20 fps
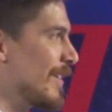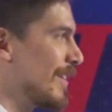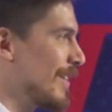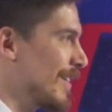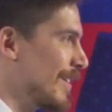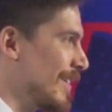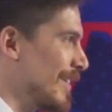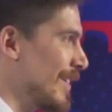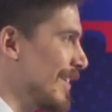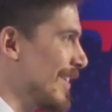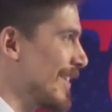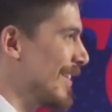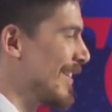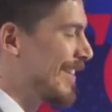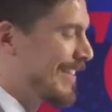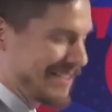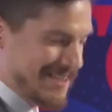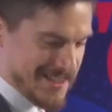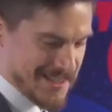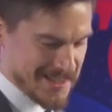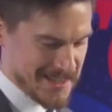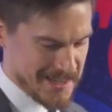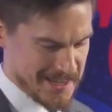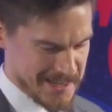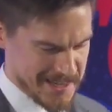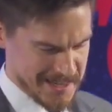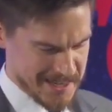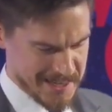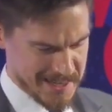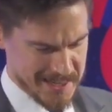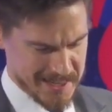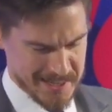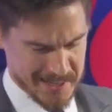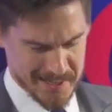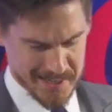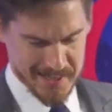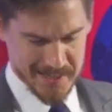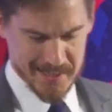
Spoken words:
[no speech]